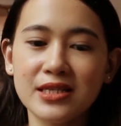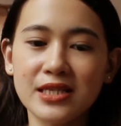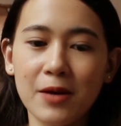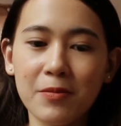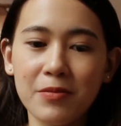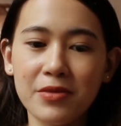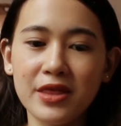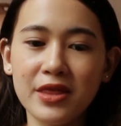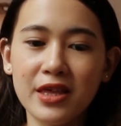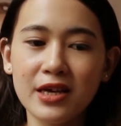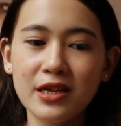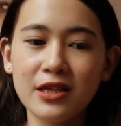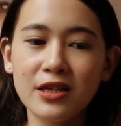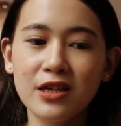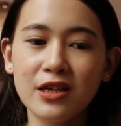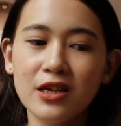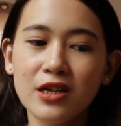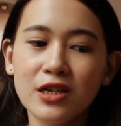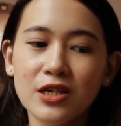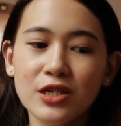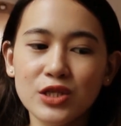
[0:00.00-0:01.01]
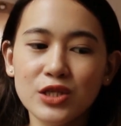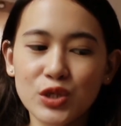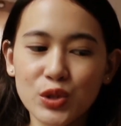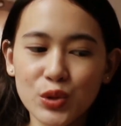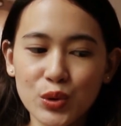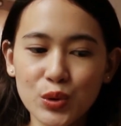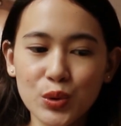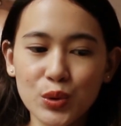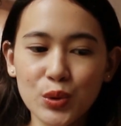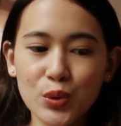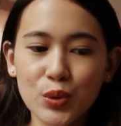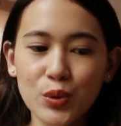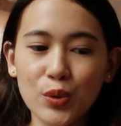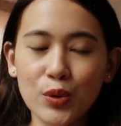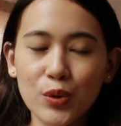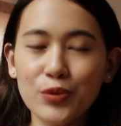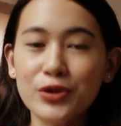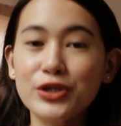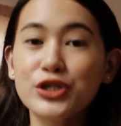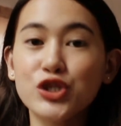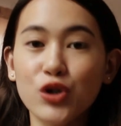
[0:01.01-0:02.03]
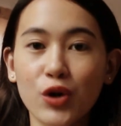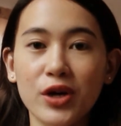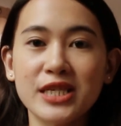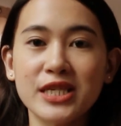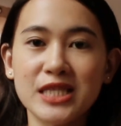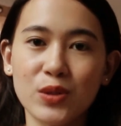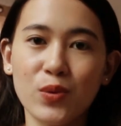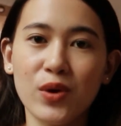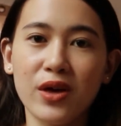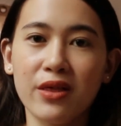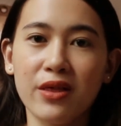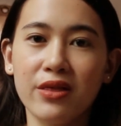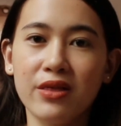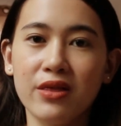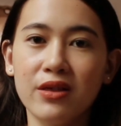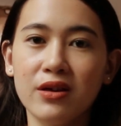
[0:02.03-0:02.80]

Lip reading: something to rejoice with.